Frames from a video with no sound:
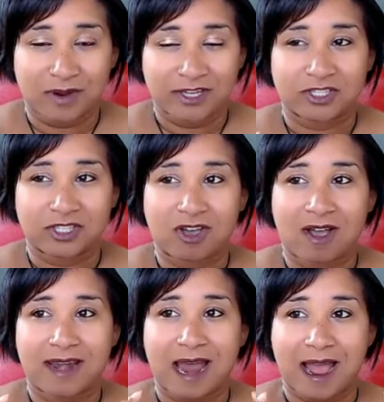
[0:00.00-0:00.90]
I just
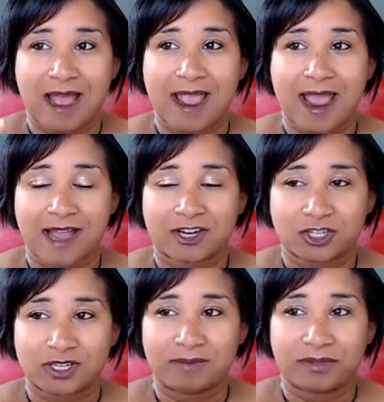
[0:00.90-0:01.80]
thought I
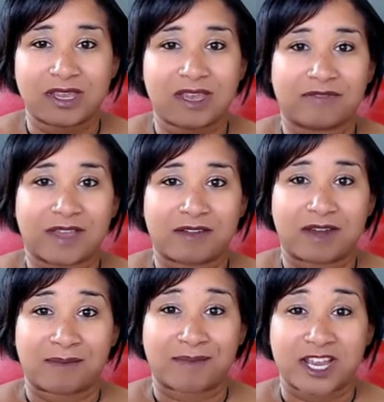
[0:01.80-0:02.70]
actually believe
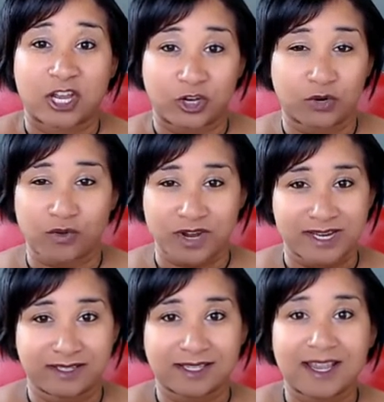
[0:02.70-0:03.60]
that in my
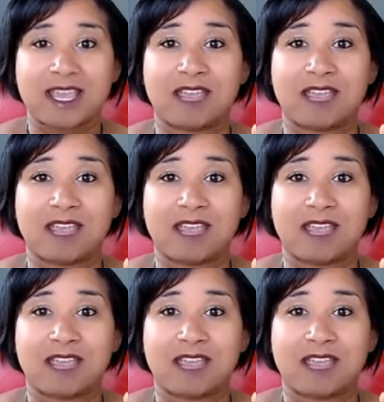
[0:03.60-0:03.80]
Goodreads,